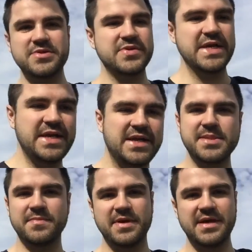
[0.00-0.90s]
are entertaining
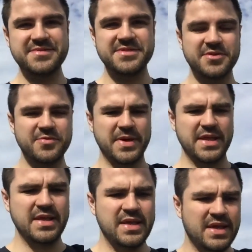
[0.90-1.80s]
sometimes,
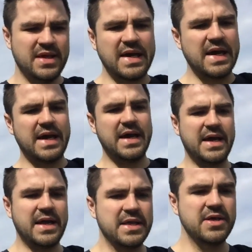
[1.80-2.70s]
but
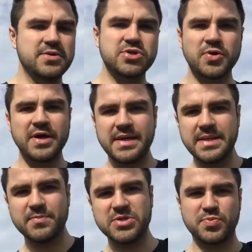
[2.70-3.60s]
try
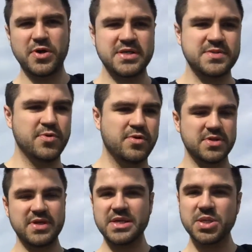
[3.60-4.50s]
as much
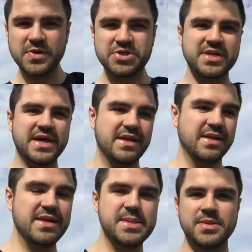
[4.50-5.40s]
possible, like switch that
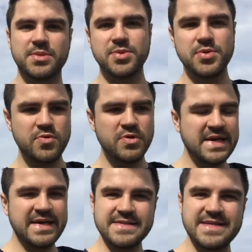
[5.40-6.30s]
and listen to
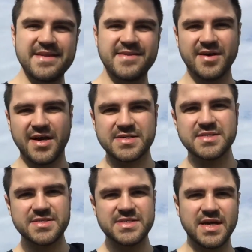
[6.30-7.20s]
TED
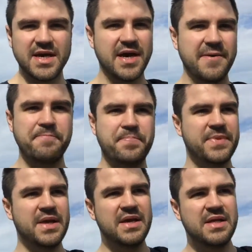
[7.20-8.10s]
Talks,
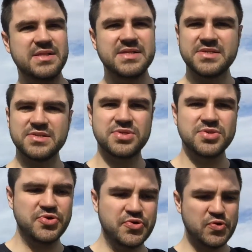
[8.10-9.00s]
listen
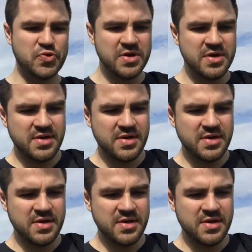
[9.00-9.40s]
to